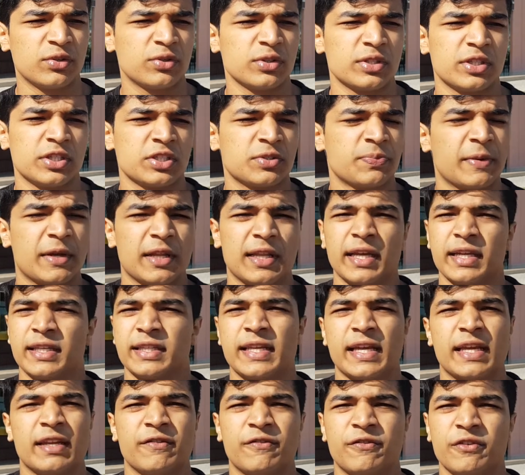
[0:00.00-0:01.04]
could just spend like
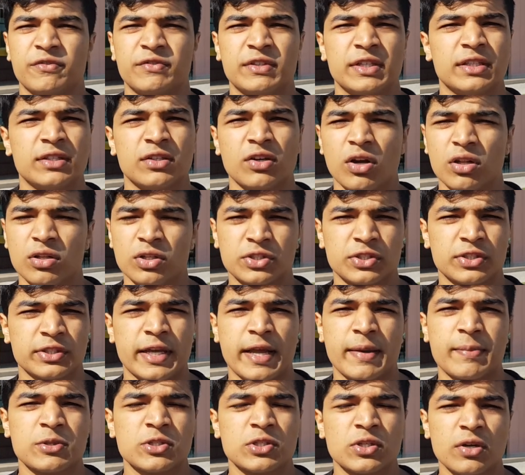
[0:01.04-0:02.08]
$10-$15 on
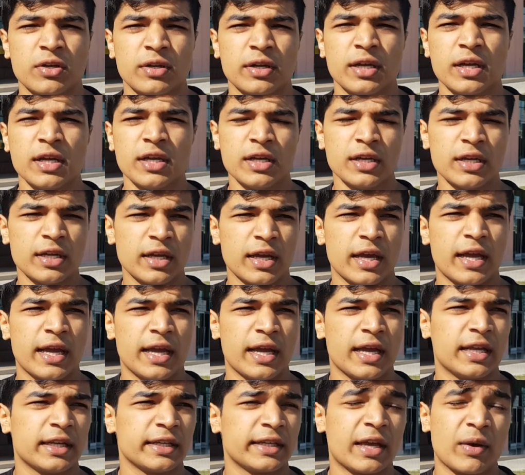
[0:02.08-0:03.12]
Amazon
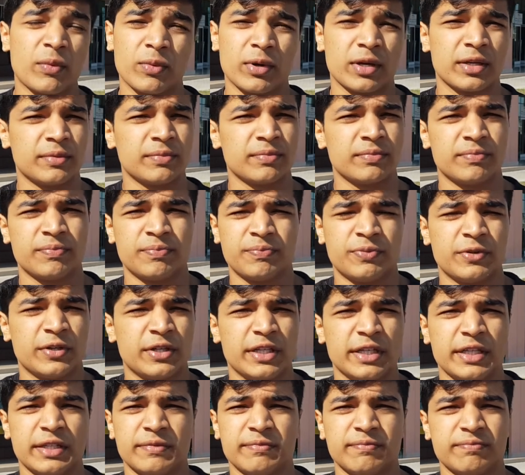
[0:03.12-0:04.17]
and get one
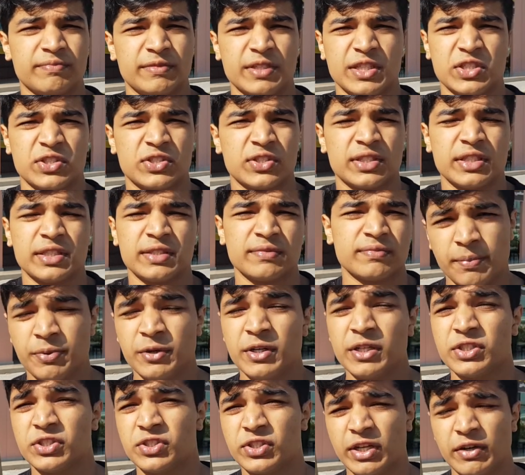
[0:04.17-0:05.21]
pretty easily.
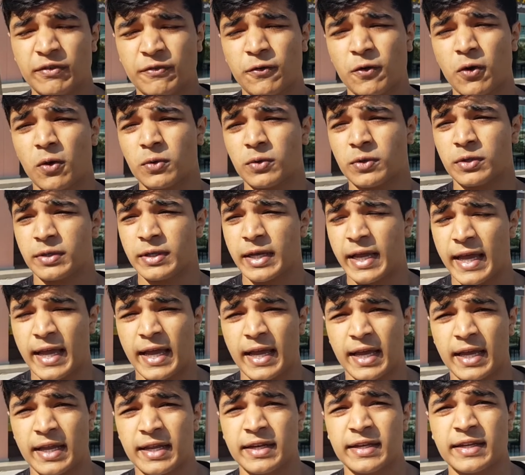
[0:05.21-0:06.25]
Pretty straightforward,
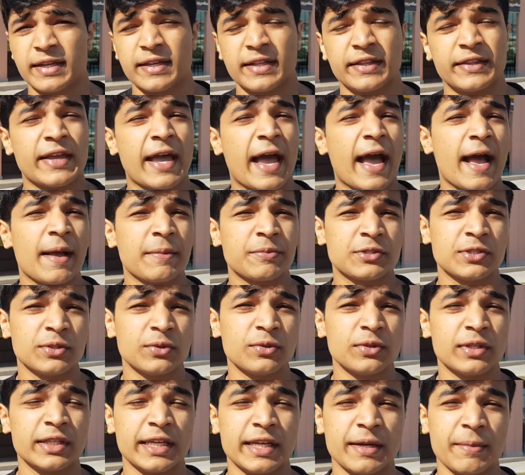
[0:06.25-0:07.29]
and they're
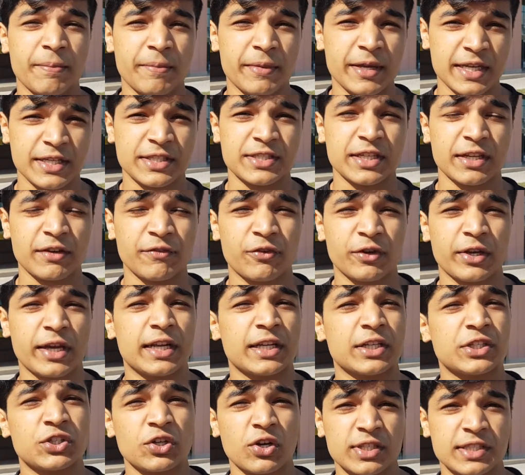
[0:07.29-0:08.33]
absolutely amazing for
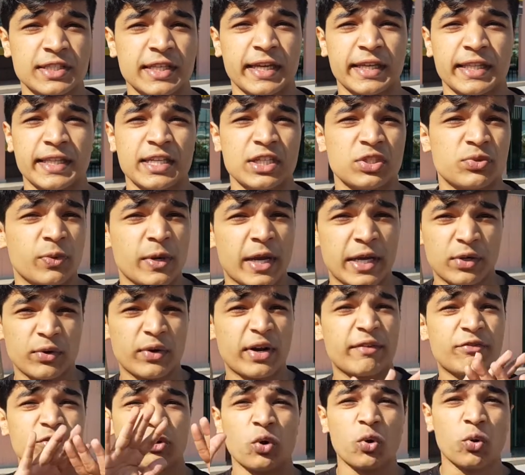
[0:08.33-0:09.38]
getting shots like these where I don't
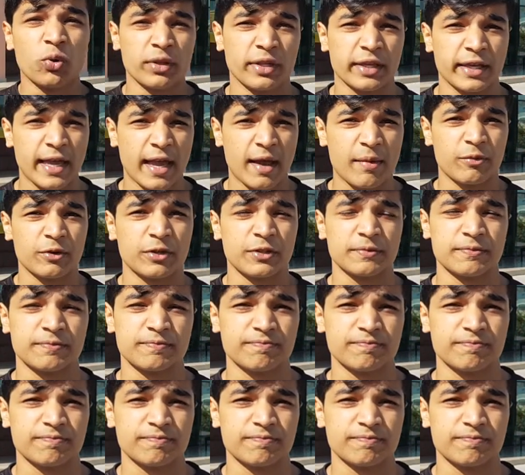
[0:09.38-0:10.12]
have to hold the camera.